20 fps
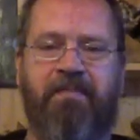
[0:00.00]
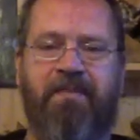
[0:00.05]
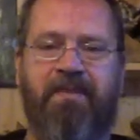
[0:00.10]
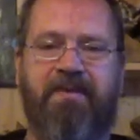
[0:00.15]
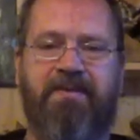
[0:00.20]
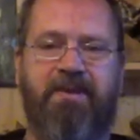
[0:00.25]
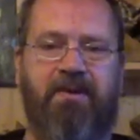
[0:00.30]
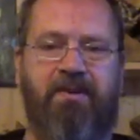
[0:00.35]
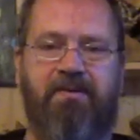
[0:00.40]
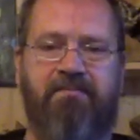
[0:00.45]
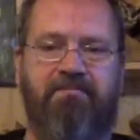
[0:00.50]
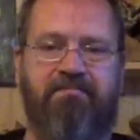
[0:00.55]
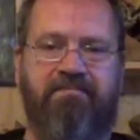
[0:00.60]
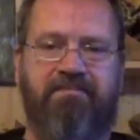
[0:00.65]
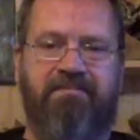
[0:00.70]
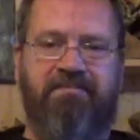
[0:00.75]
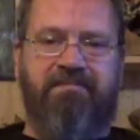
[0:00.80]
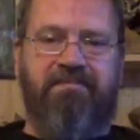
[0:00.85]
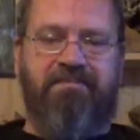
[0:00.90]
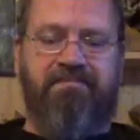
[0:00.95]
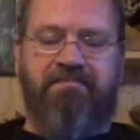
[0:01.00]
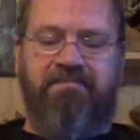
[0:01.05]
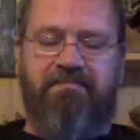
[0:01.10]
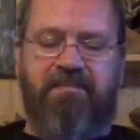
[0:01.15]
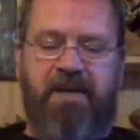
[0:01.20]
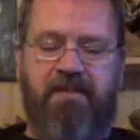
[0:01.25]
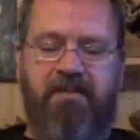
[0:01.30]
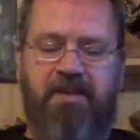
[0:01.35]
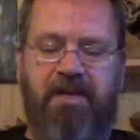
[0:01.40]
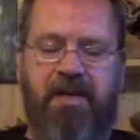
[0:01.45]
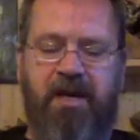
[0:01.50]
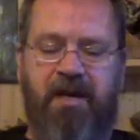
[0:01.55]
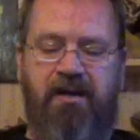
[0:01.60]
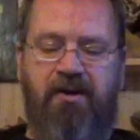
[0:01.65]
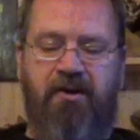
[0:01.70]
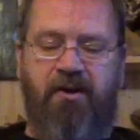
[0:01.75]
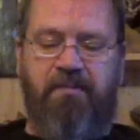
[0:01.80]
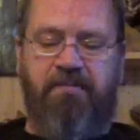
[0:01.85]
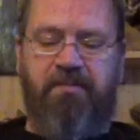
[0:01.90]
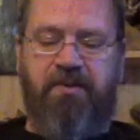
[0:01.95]
So maybe
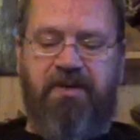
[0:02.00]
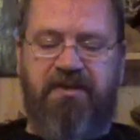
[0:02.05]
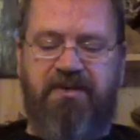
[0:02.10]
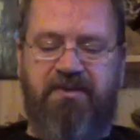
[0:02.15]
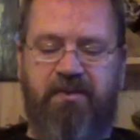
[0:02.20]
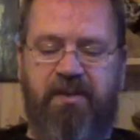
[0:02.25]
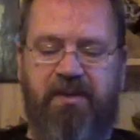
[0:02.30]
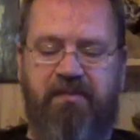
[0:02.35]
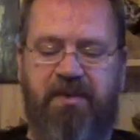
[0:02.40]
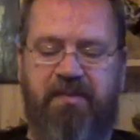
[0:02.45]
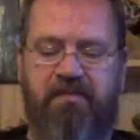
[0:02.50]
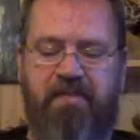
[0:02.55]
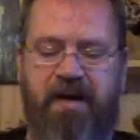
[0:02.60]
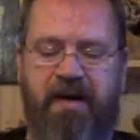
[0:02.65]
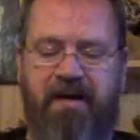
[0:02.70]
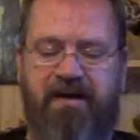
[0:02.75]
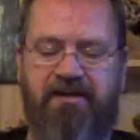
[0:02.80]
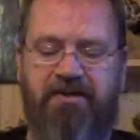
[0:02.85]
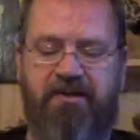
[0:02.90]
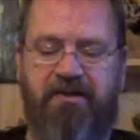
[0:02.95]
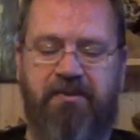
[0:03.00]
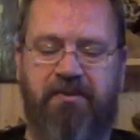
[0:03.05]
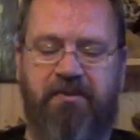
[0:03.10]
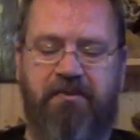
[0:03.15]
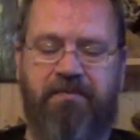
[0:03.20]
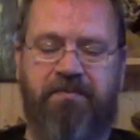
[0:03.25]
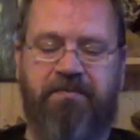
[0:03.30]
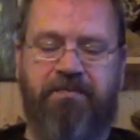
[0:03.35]
Katie Hopkins will be back too.